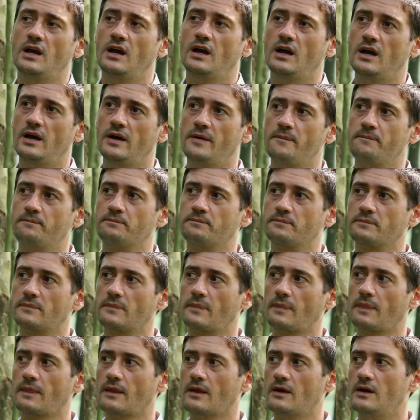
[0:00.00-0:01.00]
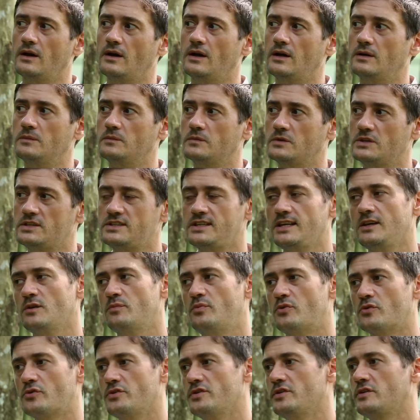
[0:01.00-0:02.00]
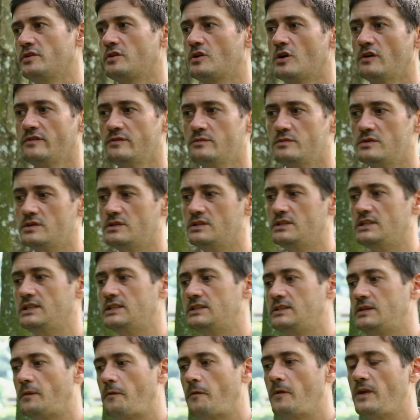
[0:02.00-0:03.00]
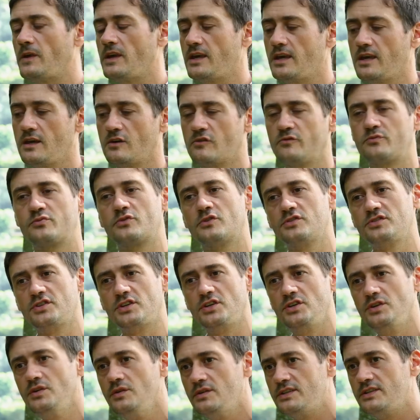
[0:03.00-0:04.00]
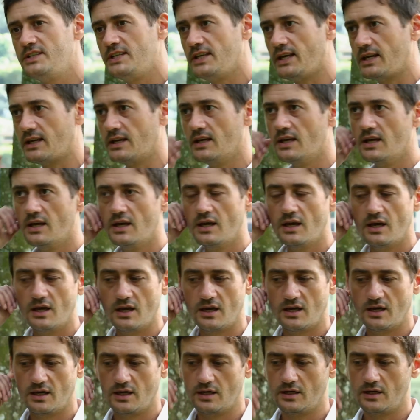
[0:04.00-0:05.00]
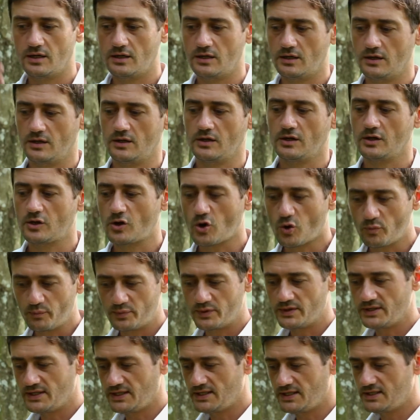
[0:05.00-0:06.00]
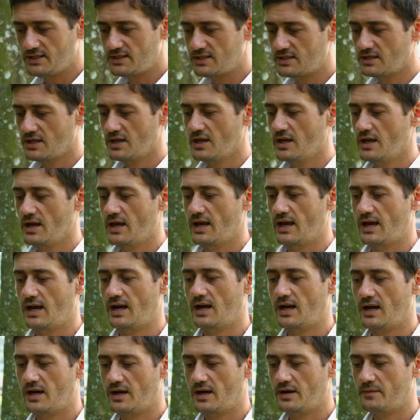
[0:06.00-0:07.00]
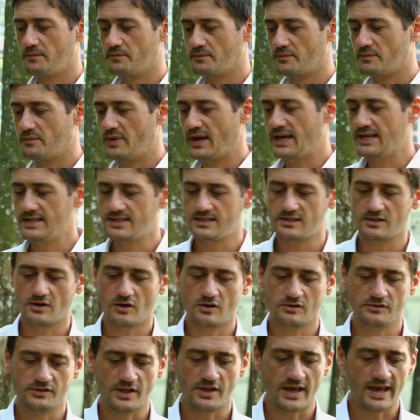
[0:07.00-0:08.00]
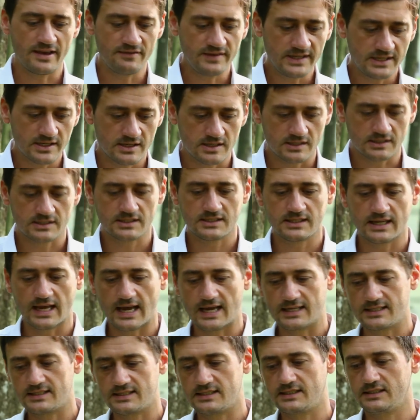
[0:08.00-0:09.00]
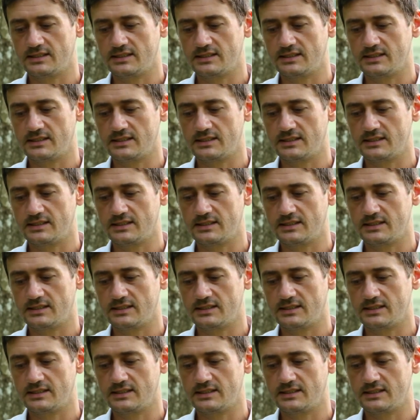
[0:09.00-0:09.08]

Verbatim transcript: um, um the Singaporean government is thinking of prosecuting uh, uh companies um, based on the evidence that